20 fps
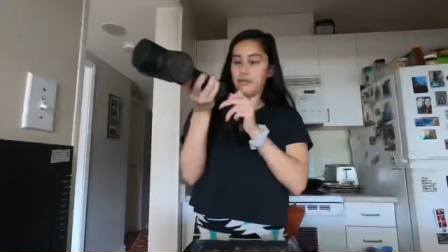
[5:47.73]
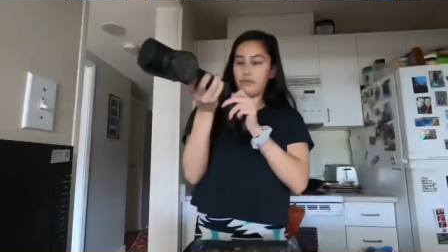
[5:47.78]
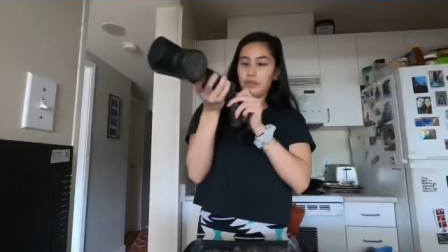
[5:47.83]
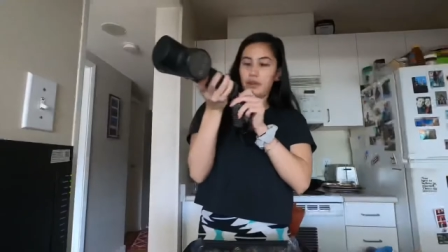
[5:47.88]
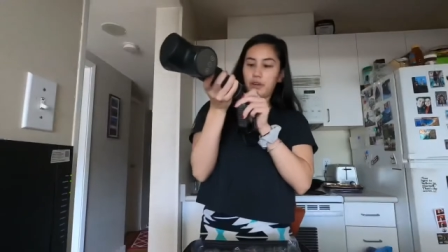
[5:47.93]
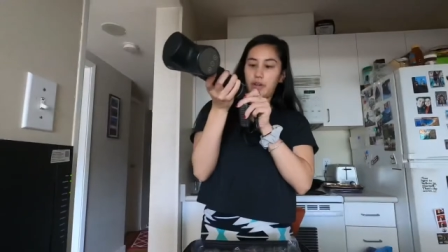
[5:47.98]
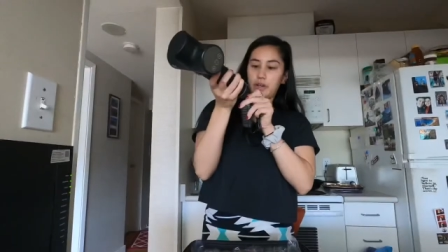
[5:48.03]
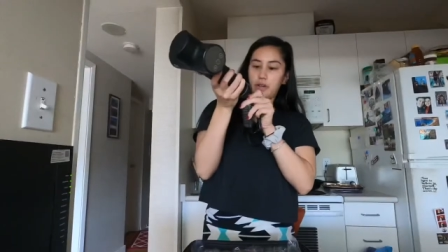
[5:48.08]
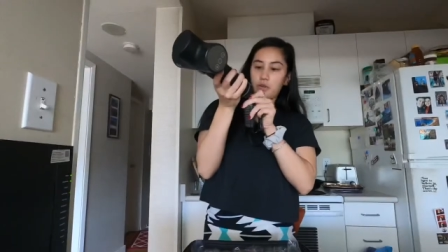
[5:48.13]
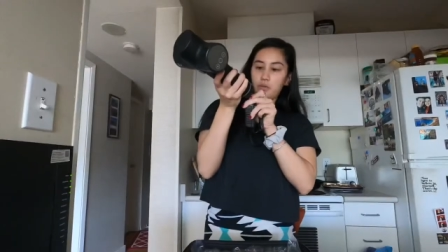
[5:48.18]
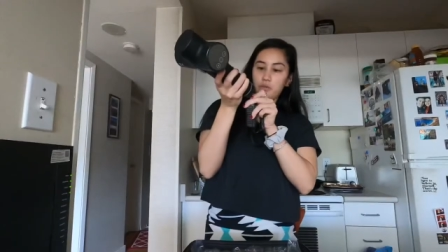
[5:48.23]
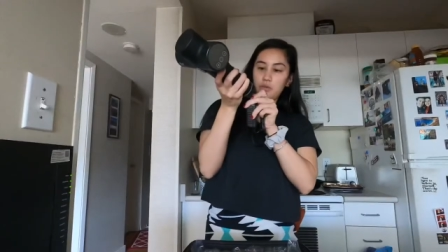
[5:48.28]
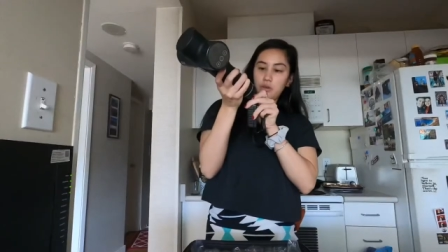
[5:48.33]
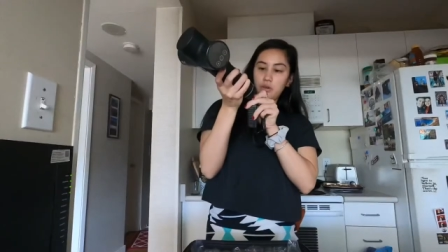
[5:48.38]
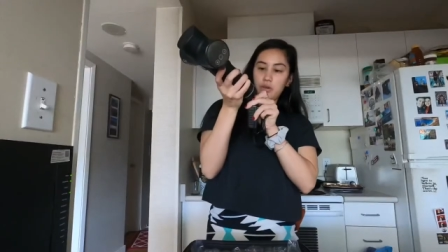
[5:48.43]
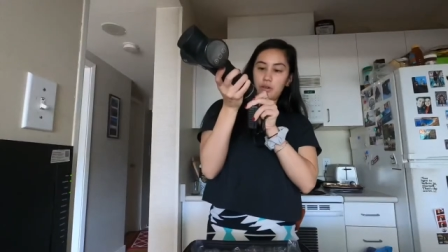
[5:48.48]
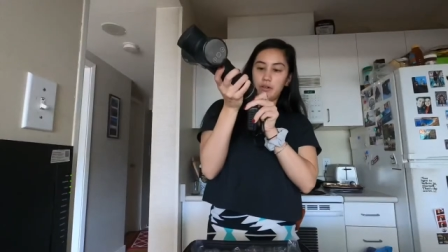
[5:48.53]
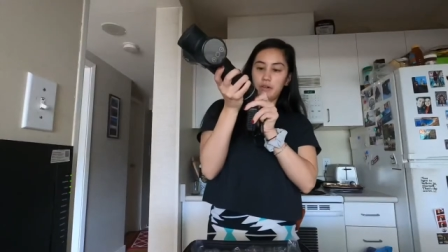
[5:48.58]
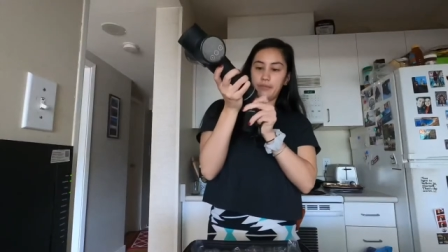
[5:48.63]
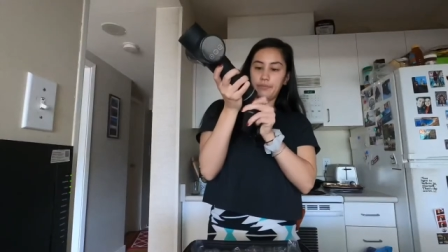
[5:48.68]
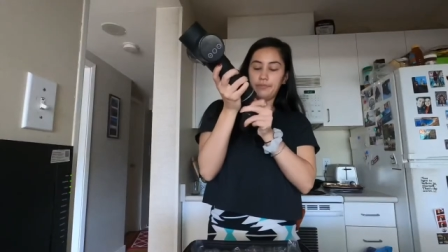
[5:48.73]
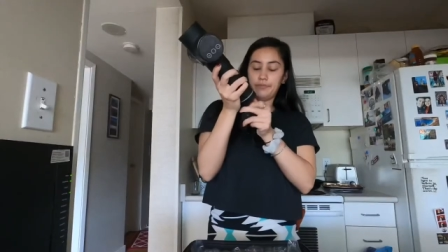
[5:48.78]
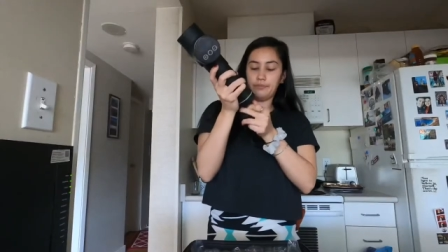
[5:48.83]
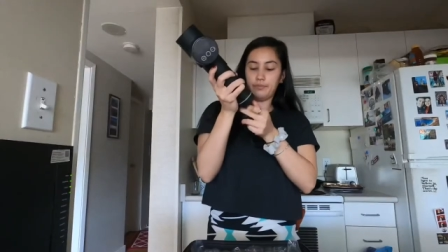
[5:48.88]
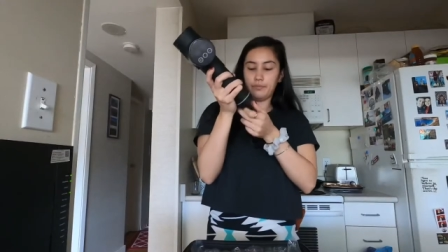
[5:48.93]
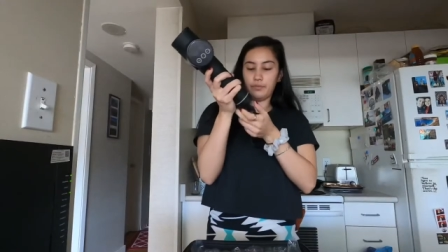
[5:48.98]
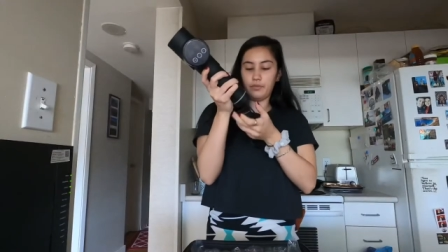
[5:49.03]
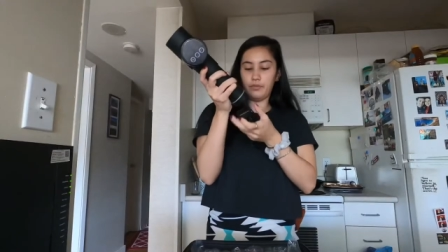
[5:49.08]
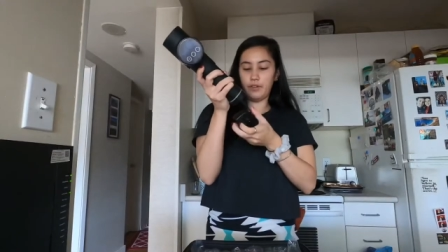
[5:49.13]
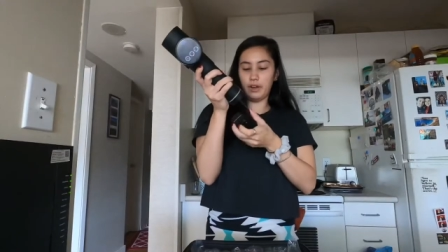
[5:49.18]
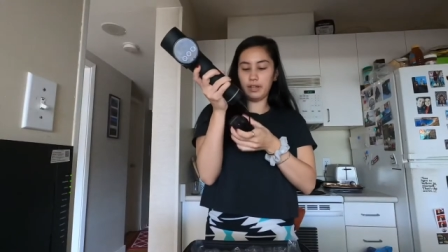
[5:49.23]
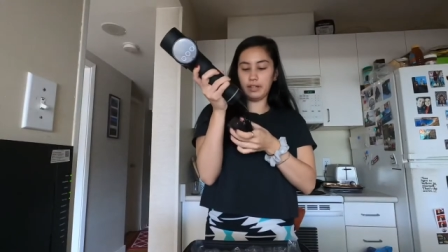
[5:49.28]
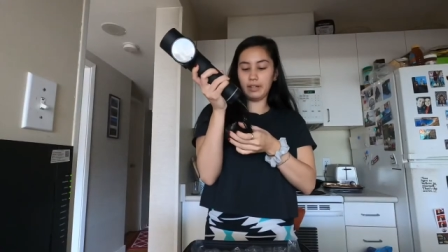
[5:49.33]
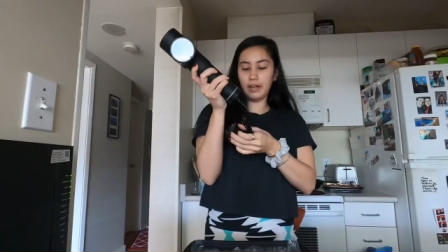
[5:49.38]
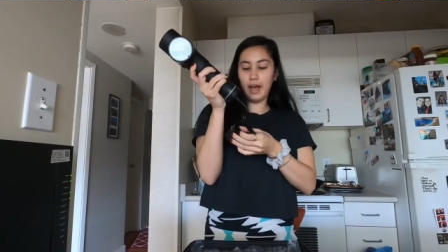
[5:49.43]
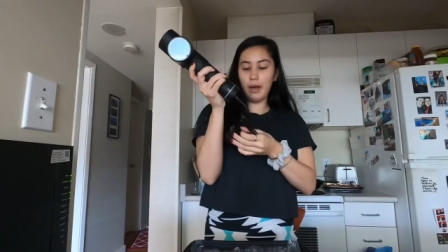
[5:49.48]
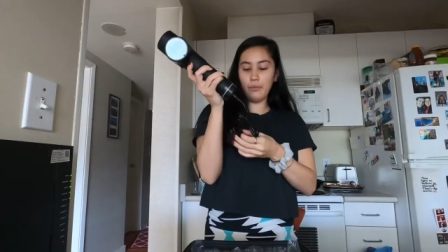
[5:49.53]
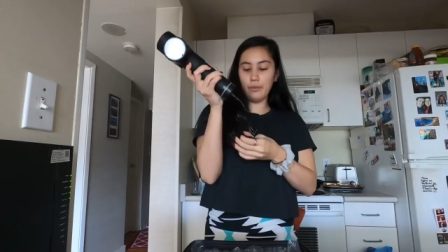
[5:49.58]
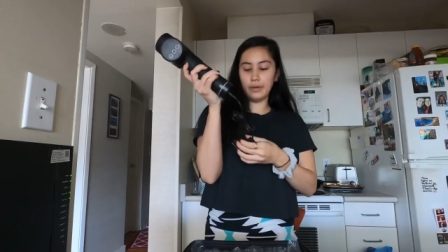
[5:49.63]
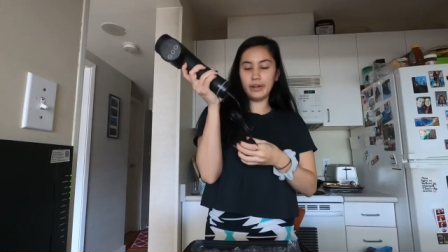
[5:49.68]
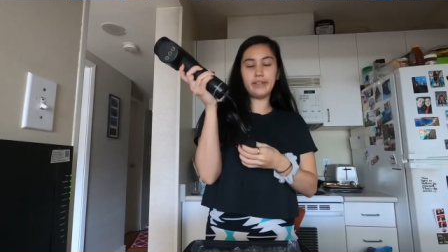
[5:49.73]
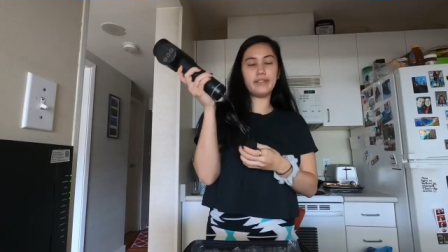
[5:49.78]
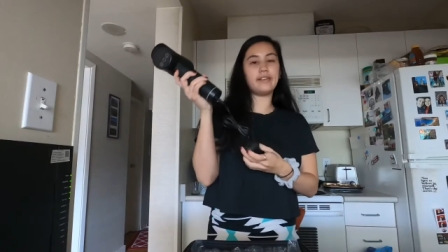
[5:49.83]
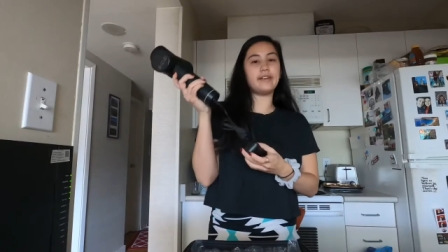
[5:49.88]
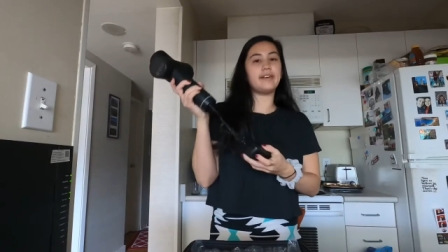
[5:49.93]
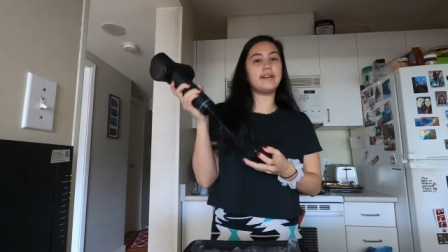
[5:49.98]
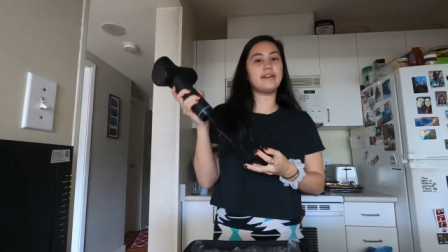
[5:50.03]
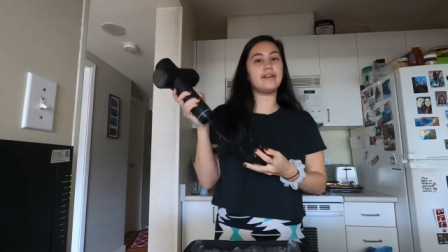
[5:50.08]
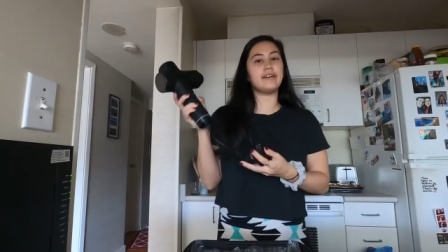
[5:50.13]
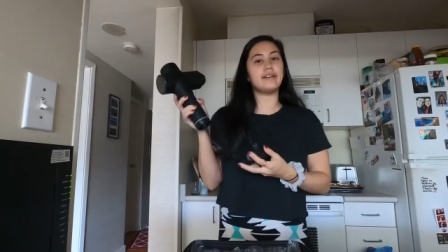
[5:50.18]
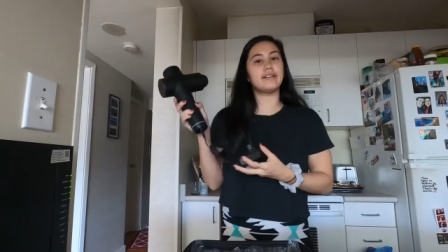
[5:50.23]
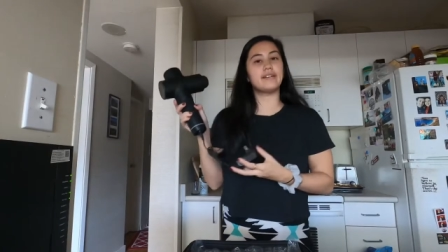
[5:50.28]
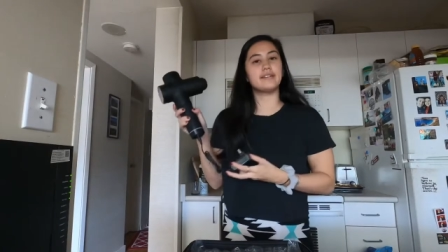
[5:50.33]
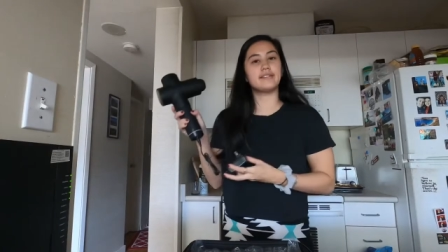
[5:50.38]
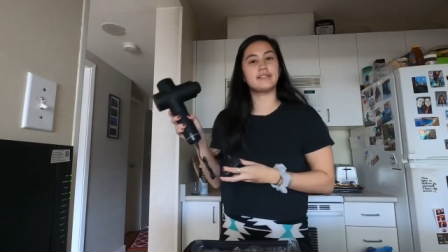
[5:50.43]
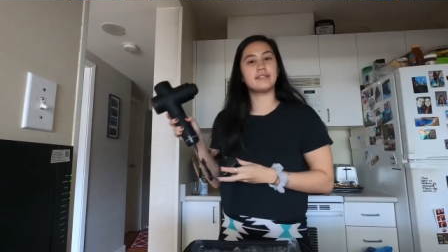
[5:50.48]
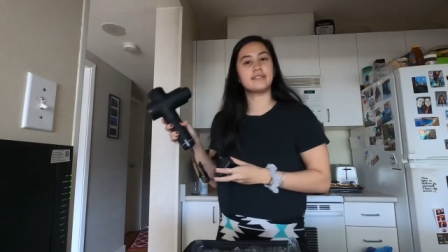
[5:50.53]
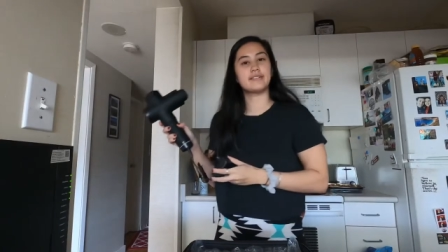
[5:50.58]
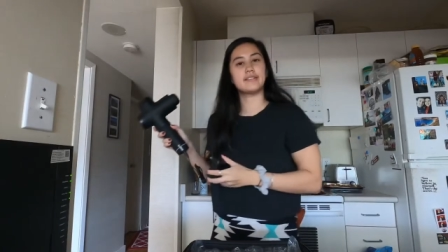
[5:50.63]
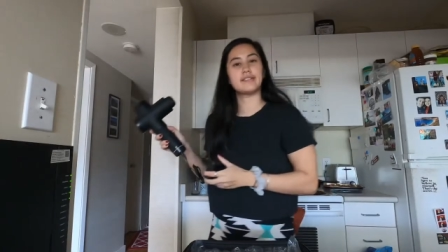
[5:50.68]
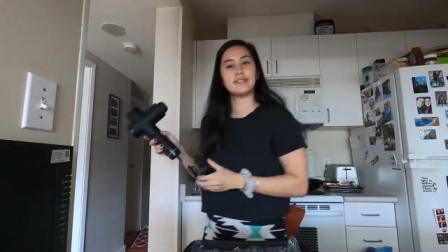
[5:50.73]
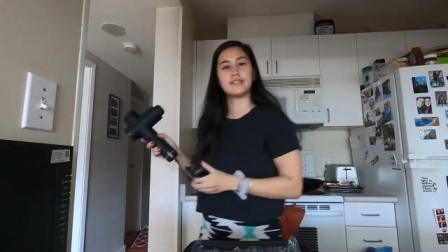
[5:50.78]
Very cool. We finally got one of these.